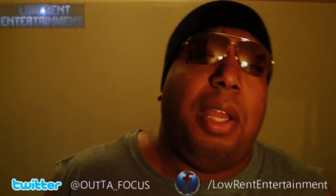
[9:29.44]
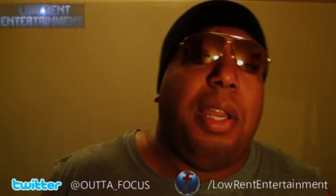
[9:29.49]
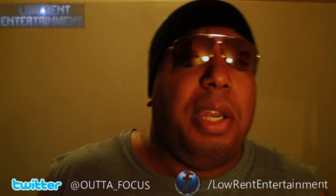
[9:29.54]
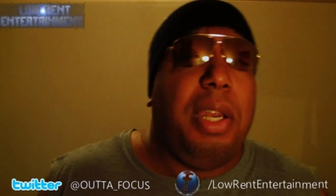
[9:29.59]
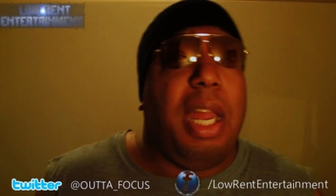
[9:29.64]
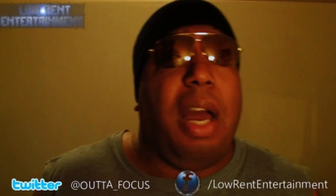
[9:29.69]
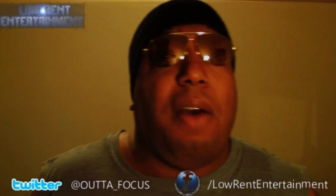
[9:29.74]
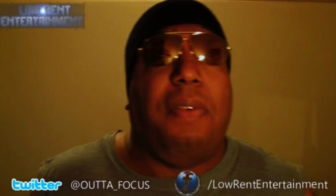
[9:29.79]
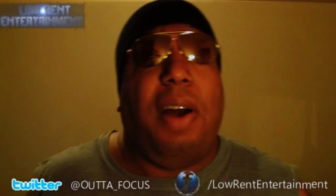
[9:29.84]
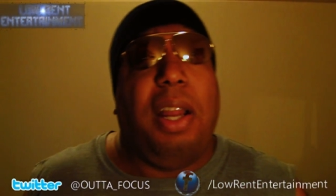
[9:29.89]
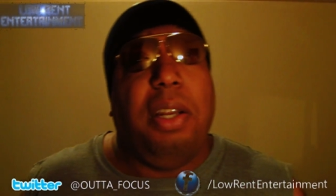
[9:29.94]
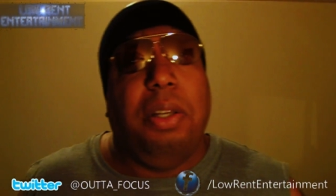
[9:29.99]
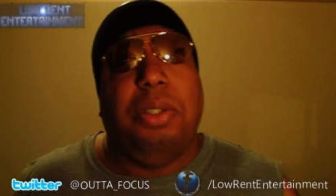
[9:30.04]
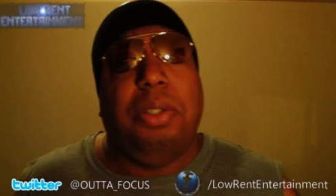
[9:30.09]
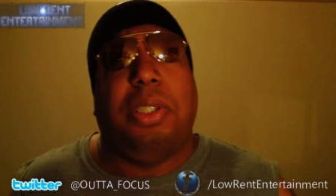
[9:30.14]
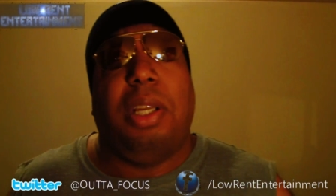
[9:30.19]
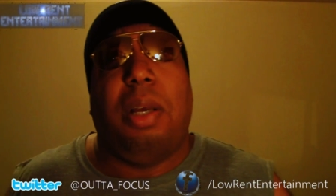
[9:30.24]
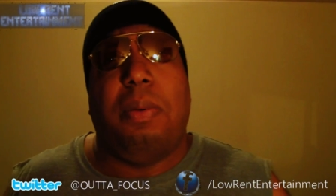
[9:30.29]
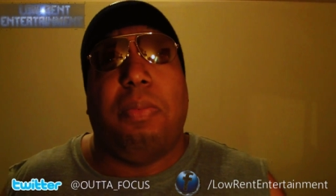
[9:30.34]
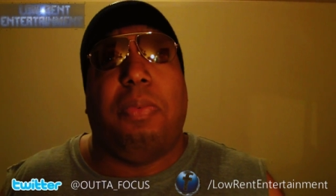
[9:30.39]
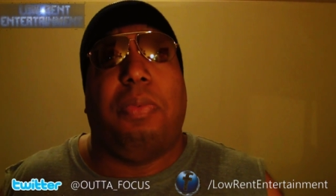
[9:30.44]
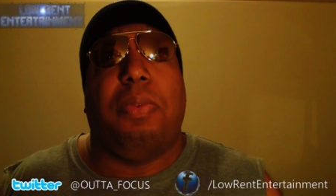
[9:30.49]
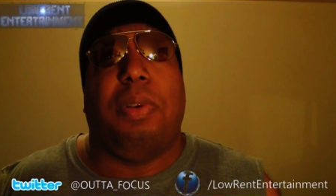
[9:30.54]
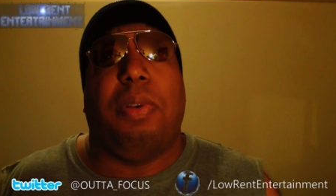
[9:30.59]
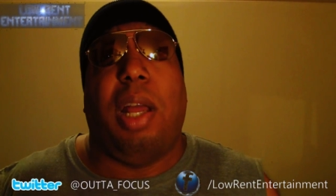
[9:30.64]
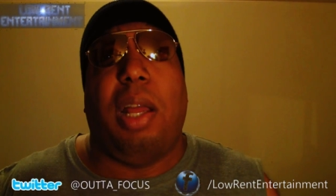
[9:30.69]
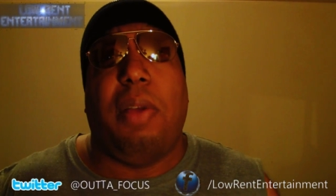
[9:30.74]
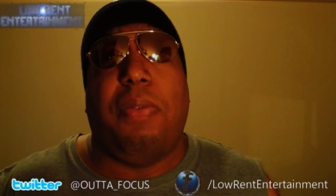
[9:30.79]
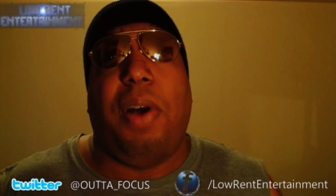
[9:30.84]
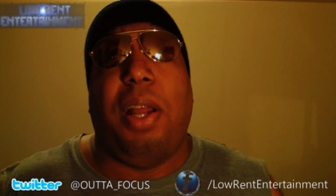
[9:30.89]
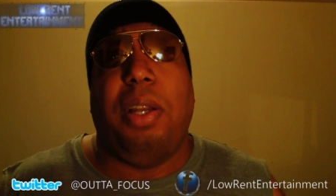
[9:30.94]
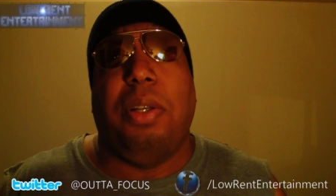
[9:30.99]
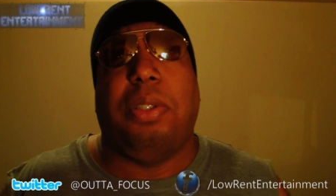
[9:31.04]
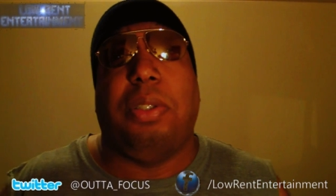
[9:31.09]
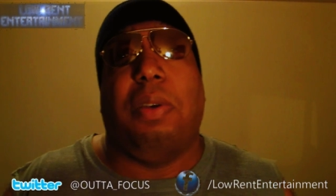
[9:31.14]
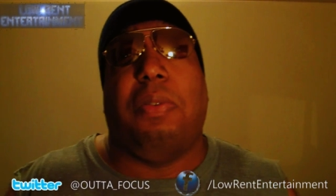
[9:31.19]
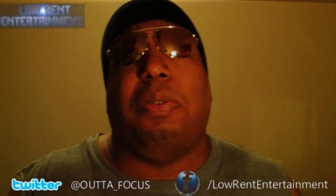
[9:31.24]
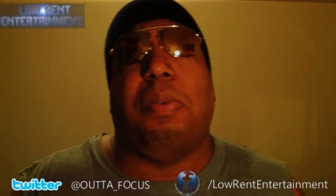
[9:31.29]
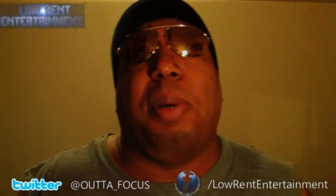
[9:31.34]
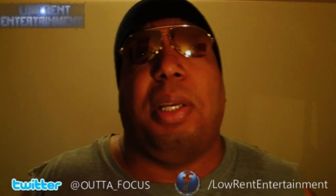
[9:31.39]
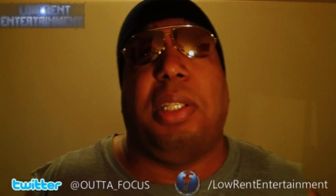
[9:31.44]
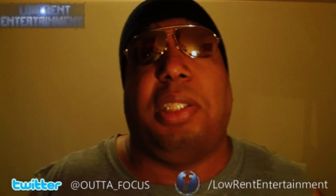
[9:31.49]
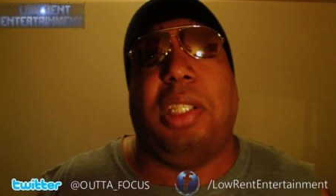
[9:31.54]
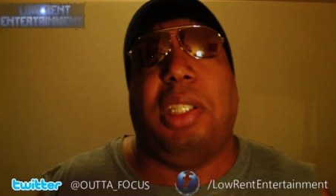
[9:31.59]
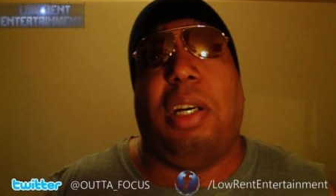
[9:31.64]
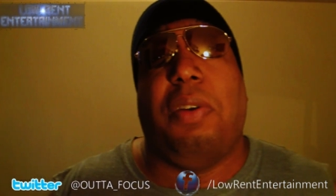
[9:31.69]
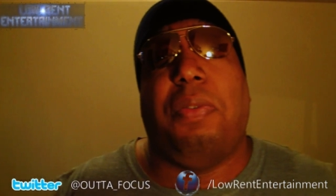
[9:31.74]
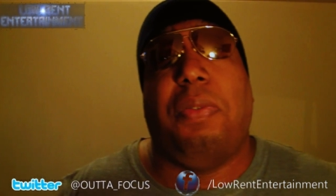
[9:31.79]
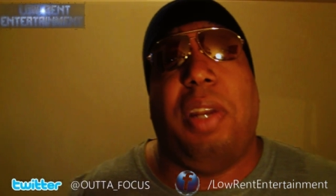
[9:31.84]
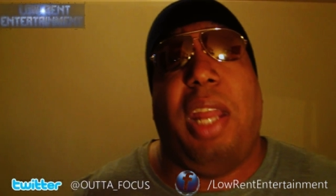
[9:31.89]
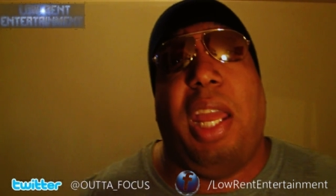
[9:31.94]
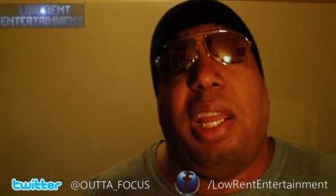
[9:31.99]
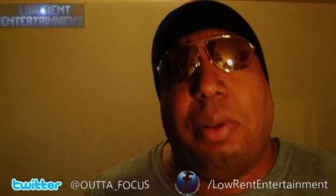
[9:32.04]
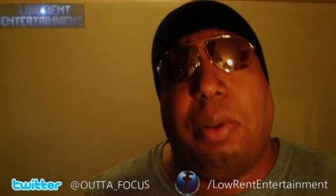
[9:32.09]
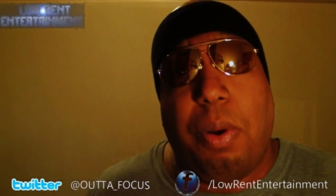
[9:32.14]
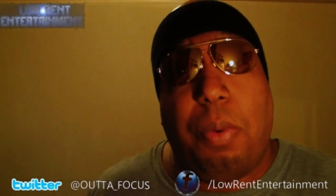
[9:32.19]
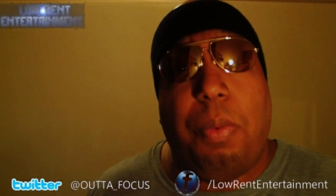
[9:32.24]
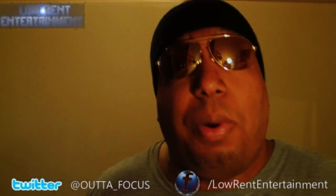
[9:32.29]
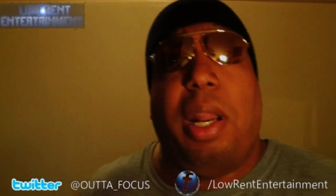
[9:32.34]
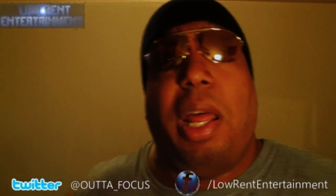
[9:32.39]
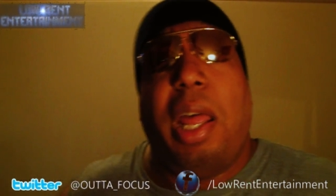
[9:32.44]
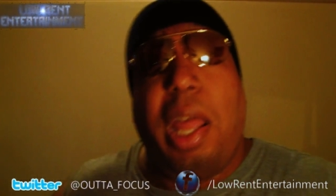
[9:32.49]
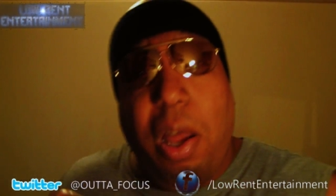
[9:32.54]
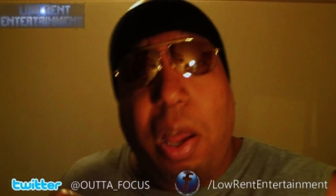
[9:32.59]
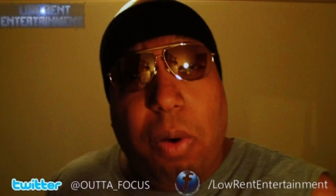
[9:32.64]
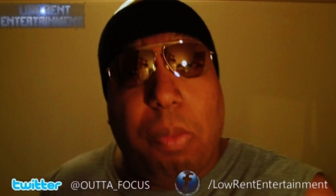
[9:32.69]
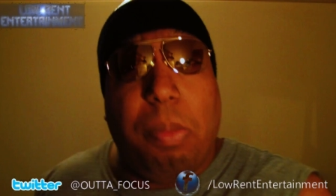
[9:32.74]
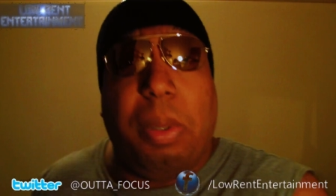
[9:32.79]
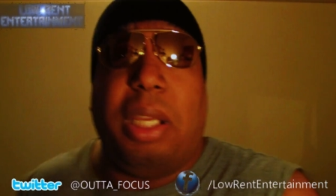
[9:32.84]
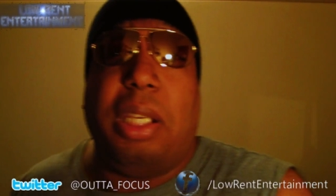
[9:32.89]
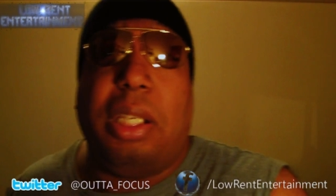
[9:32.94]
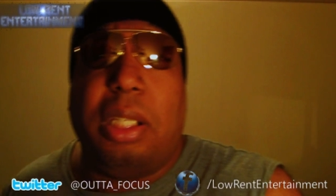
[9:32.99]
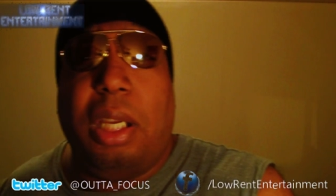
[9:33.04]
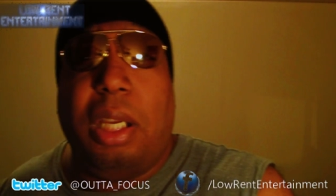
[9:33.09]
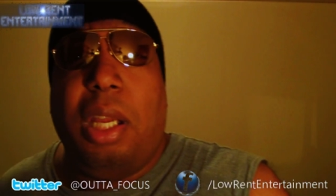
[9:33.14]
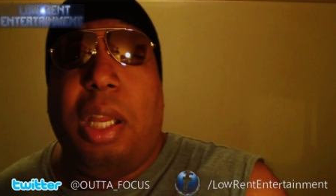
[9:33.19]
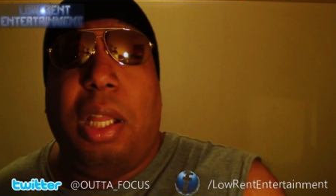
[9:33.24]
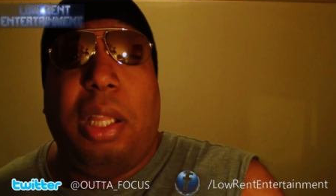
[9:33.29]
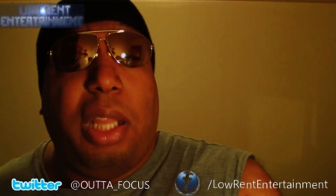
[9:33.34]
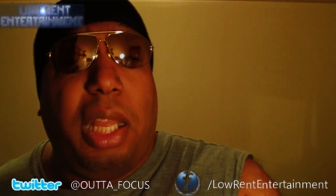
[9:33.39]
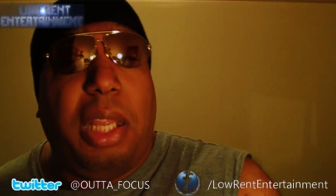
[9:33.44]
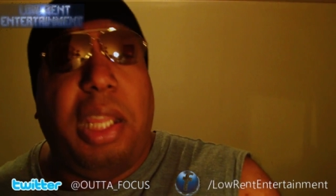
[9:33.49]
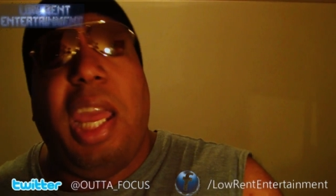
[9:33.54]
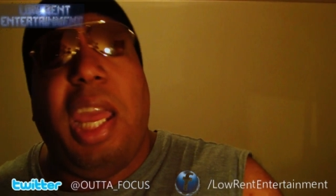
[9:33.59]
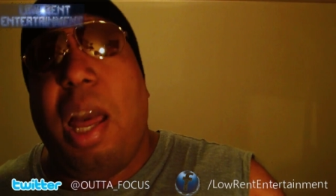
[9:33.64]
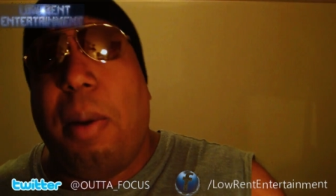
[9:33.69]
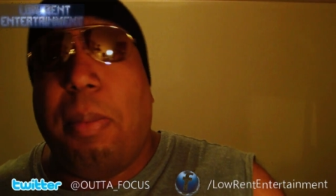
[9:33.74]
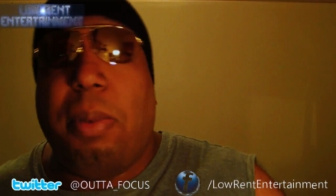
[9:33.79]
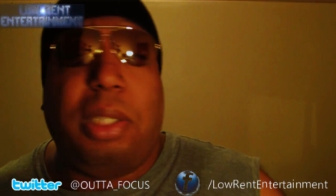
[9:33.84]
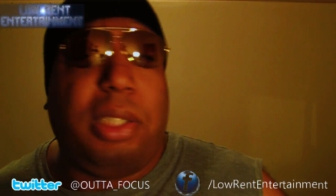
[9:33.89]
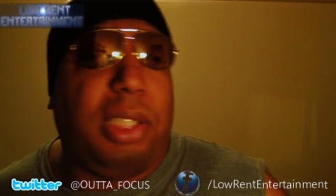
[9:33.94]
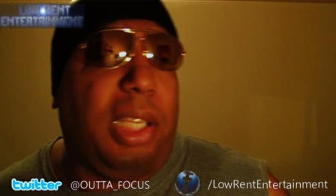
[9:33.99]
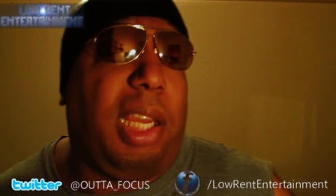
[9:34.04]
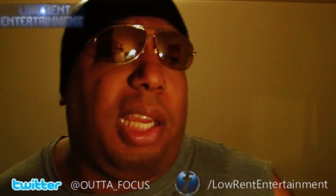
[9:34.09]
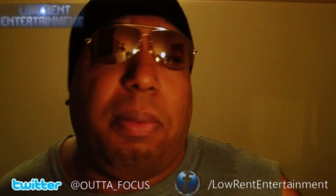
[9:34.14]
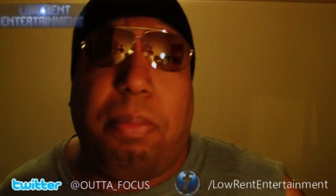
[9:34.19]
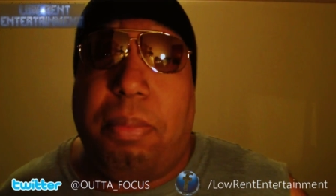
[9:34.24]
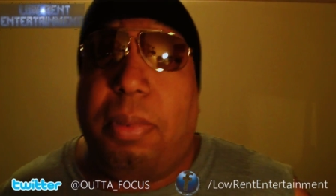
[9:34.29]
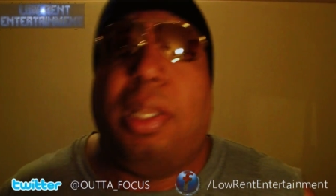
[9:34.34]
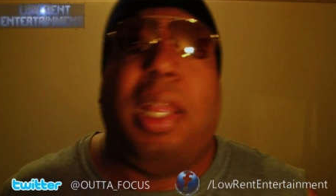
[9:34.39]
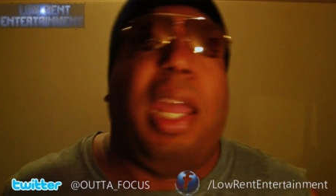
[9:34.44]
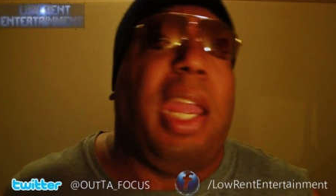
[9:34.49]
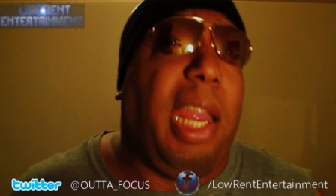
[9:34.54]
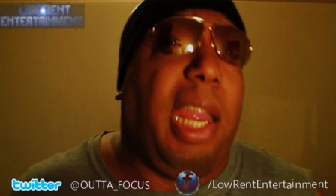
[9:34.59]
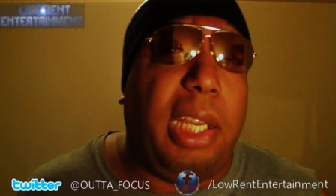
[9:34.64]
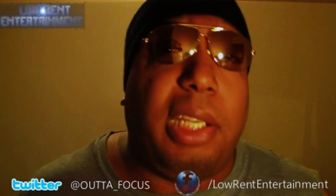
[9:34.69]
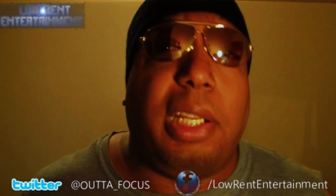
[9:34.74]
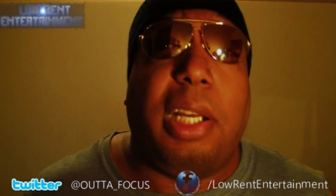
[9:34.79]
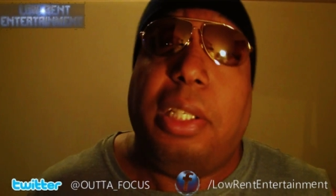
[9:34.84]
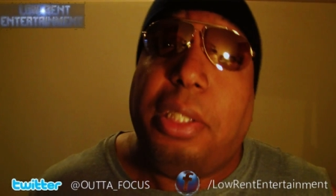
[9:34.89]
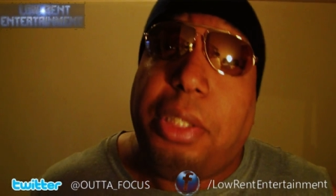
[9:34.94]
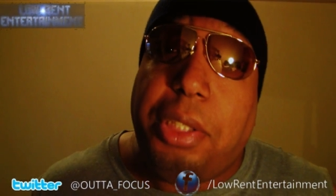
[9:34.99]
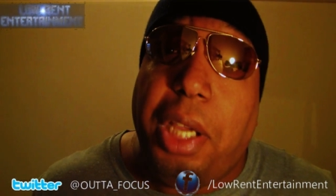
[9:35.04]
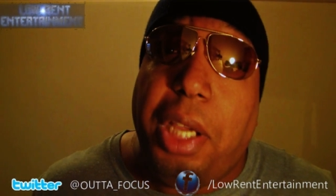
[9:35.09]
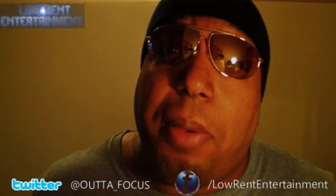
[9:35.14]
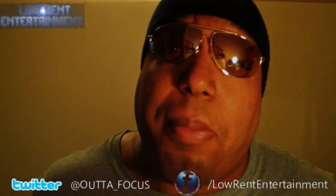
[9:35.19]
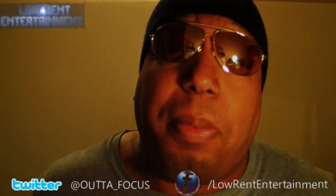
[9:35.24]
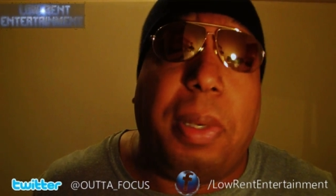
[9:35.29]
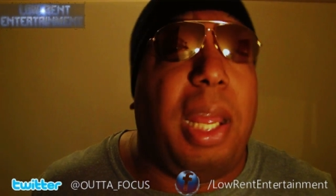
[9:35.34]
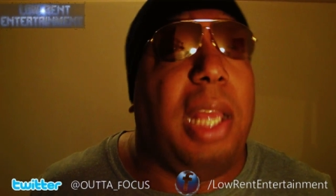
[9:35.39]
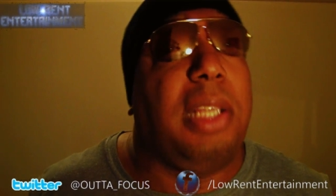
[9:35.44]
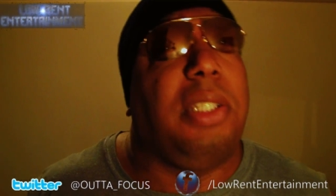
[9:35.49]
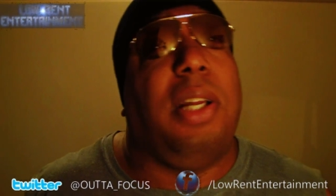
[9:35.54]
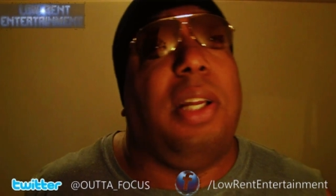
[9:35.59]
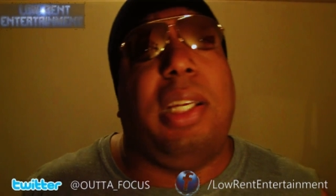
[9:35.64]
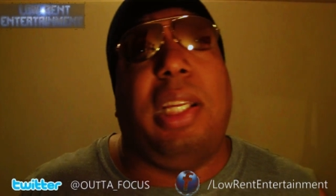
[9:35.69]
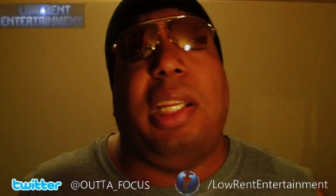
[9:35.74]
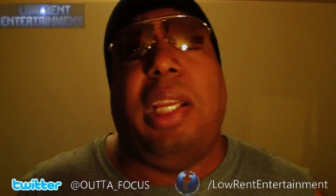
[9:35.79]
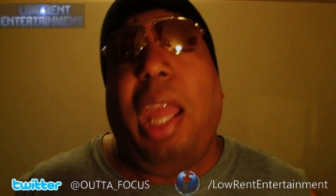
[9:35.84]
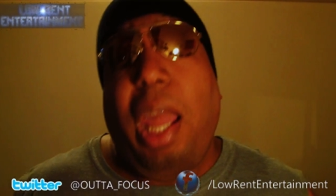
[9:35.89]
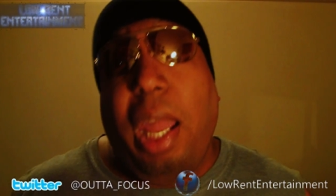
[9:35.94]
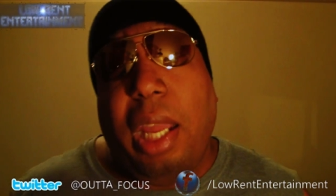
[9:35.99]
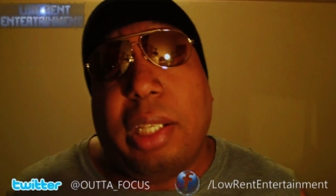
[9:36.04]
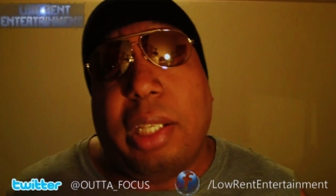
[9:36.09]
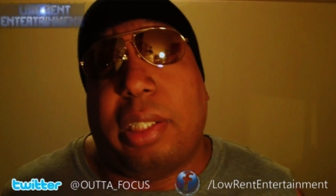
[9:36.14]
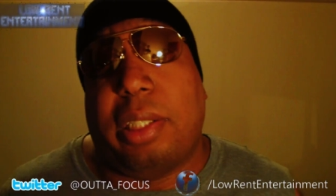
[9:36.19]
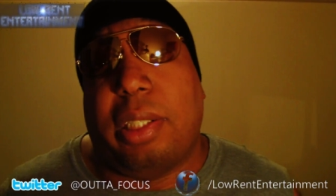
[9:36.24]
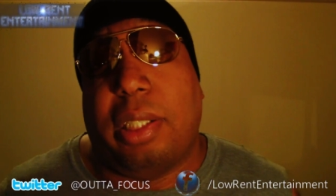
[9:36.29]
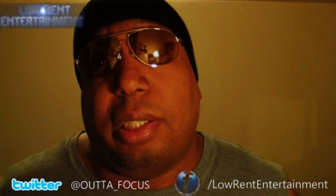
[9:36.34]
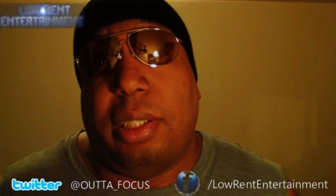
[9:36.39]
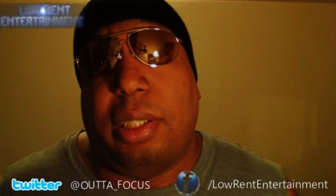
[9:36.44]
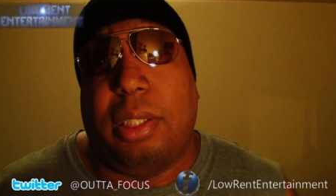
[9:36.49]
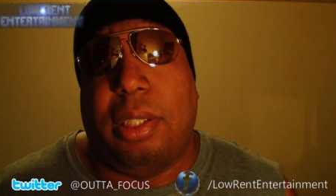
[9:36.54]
Now, if I do something for myself and they don't want to help me, then yeah, I'm going to say they ain't done shit, but that's not the case.